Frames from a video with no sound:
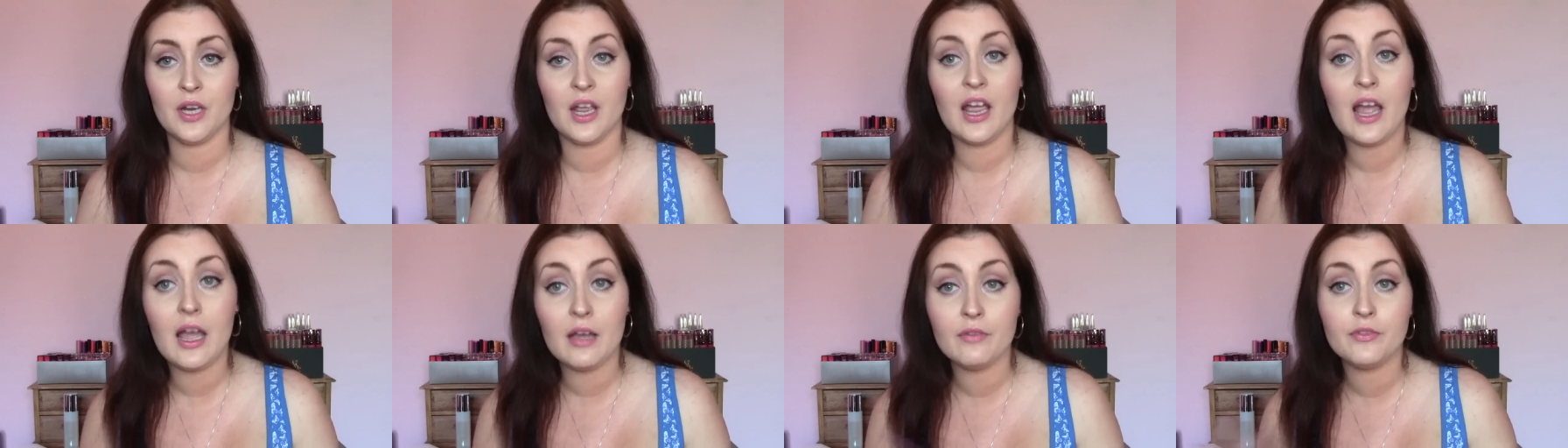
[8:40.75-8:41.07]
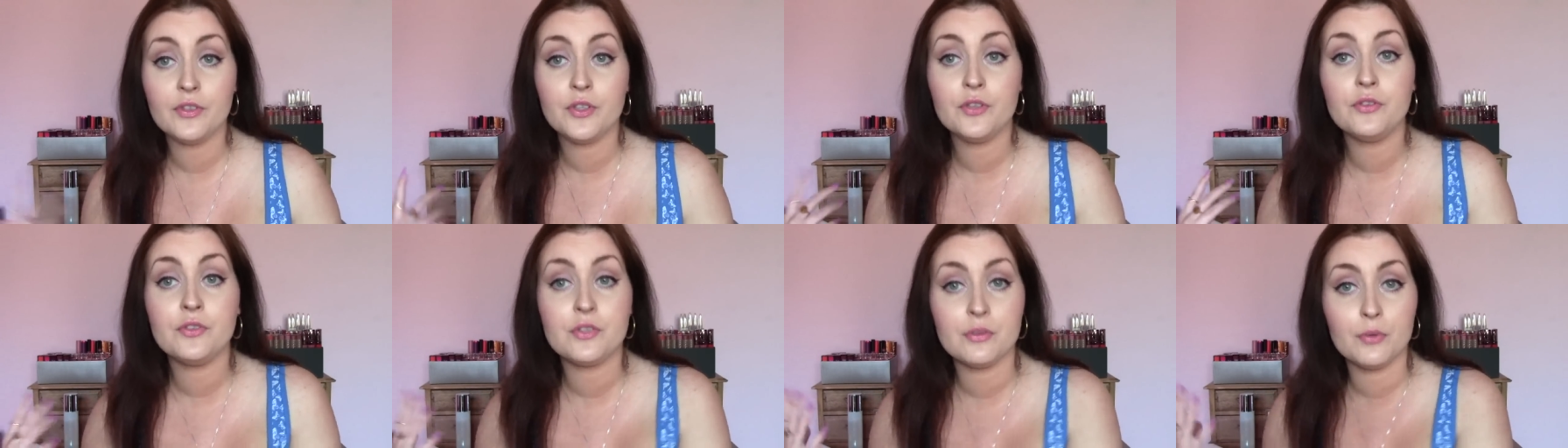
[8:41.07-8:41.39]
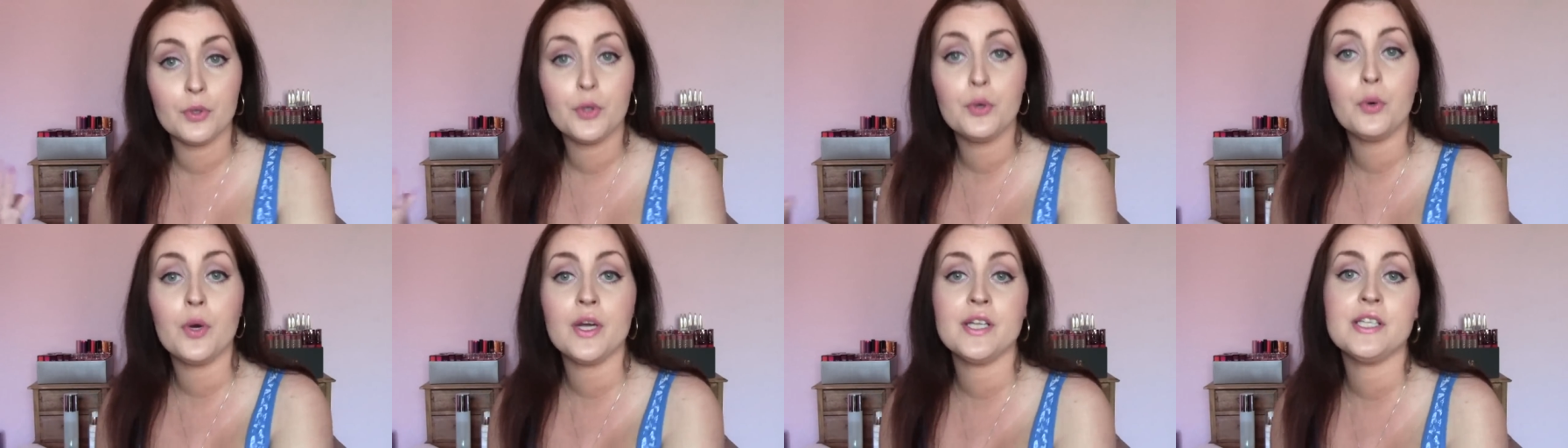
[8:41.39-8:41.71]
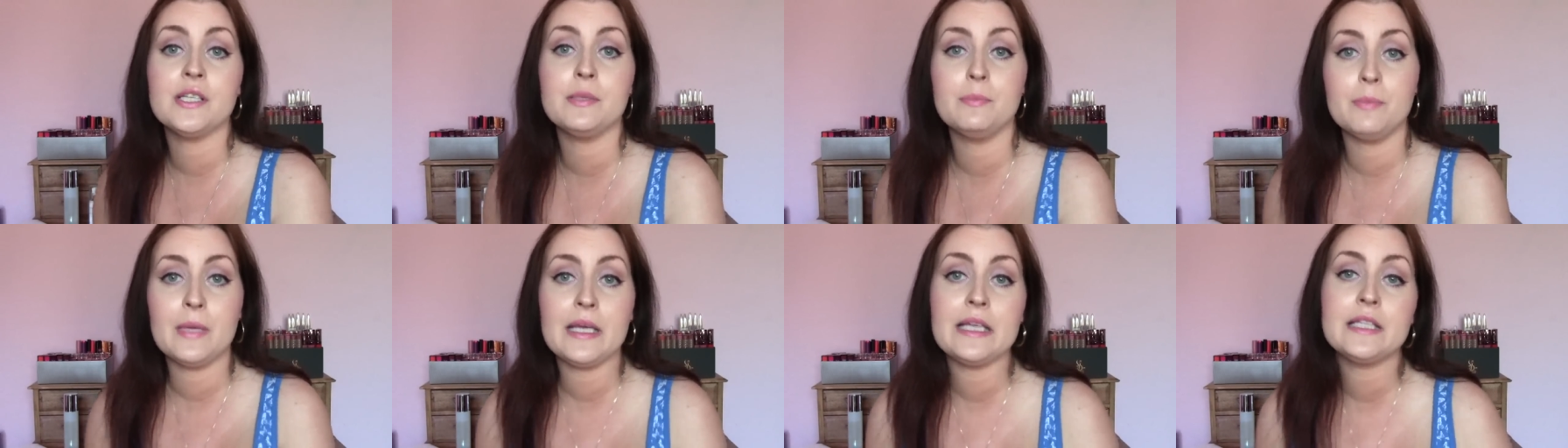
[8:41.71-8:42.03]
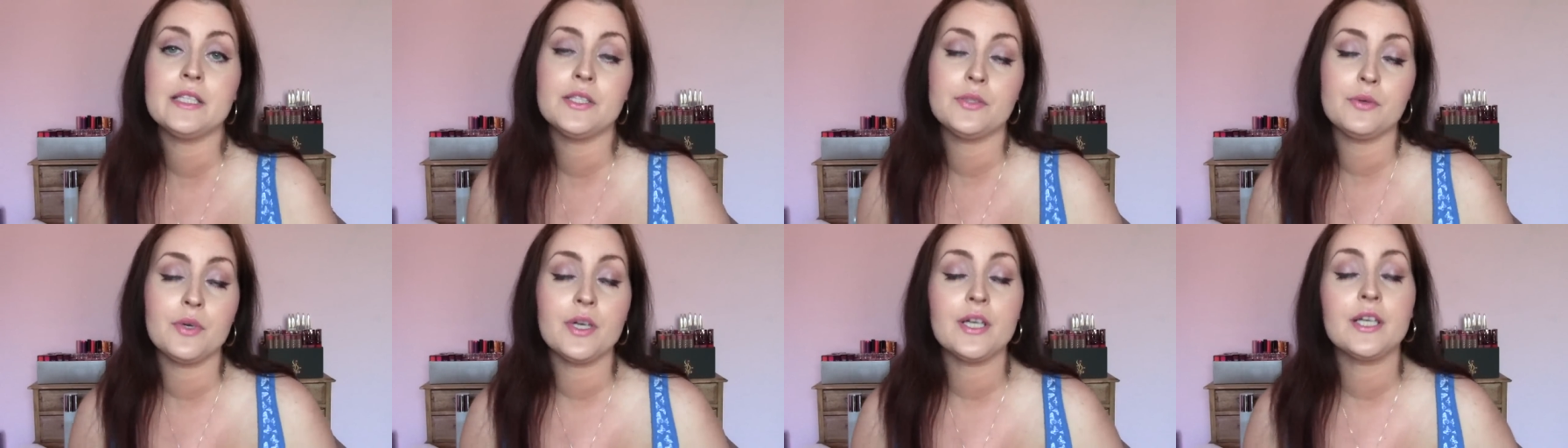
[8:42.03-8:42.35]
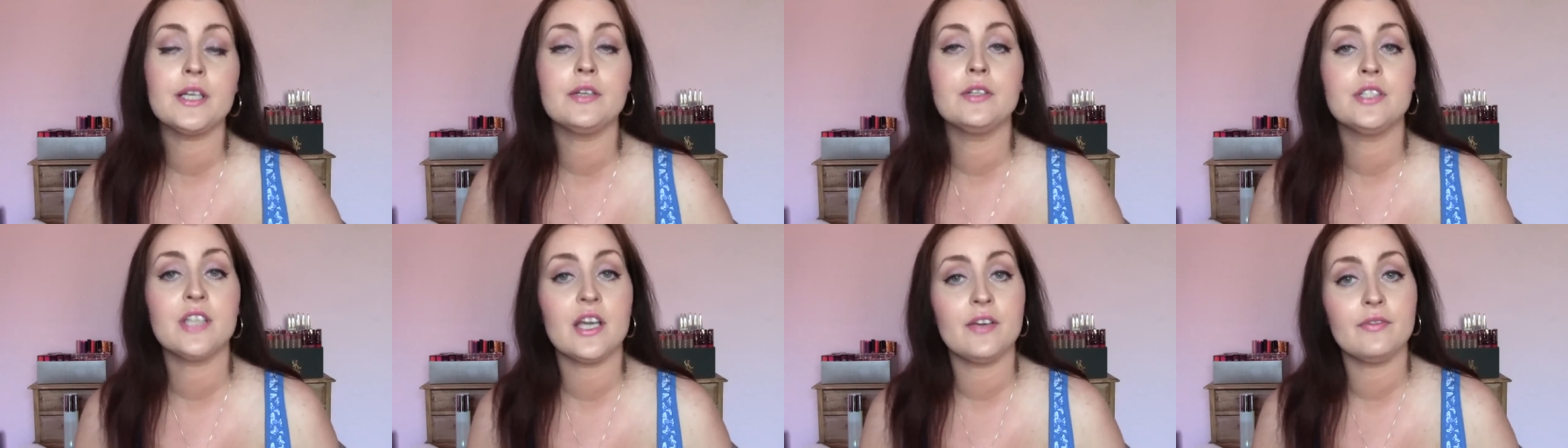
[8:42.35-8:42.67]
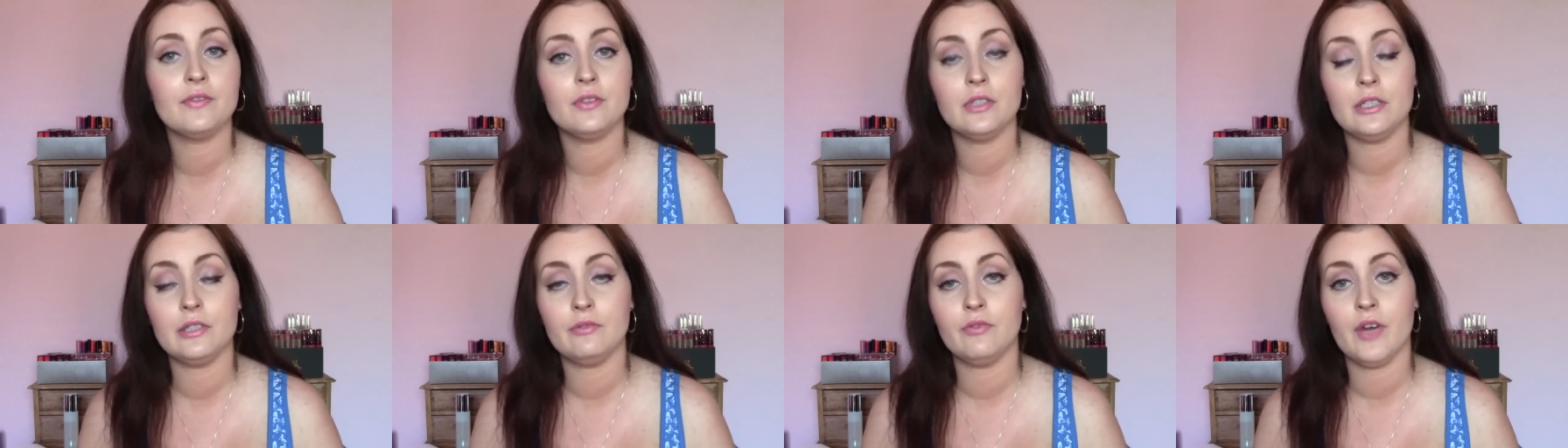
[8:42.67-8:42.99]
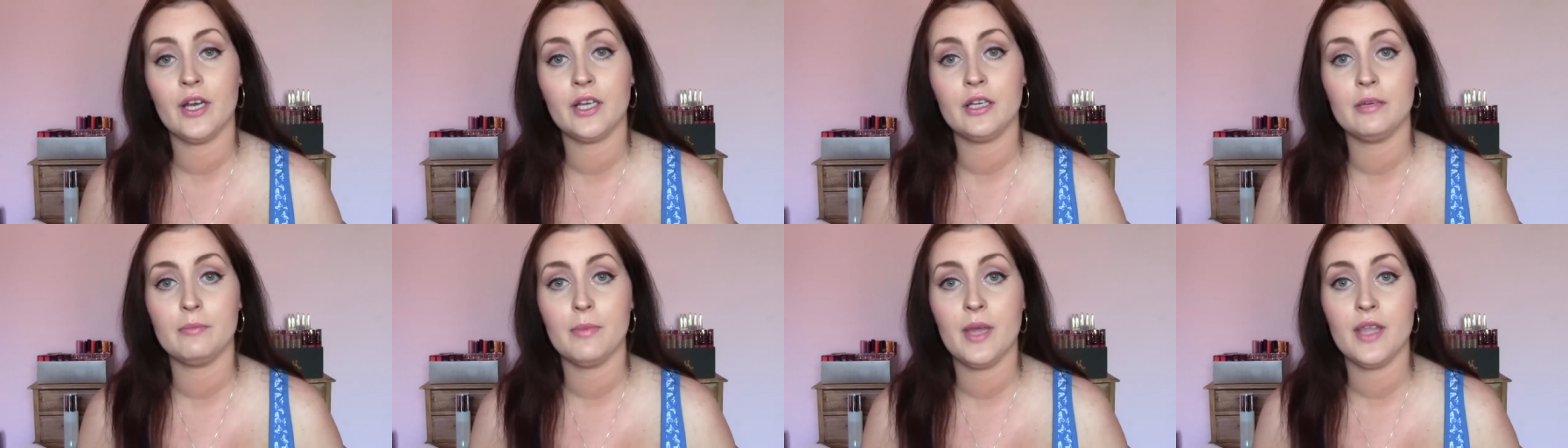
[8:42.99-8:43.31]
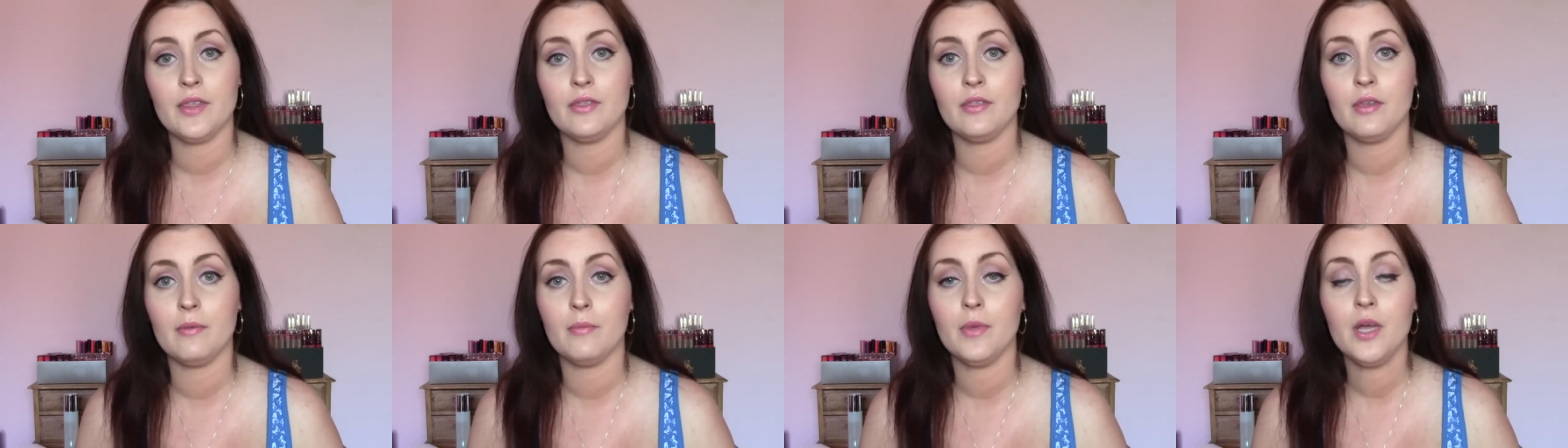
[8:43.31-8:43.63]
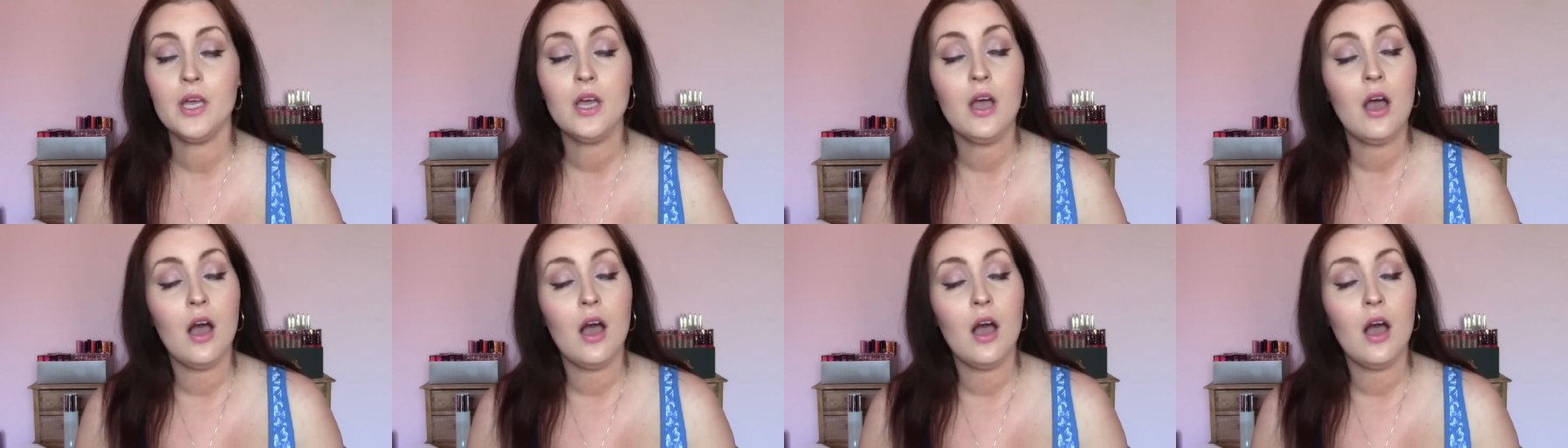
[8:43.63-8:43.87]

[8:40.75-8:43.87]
and I have used them quite a bit, so I can definitely recommend them.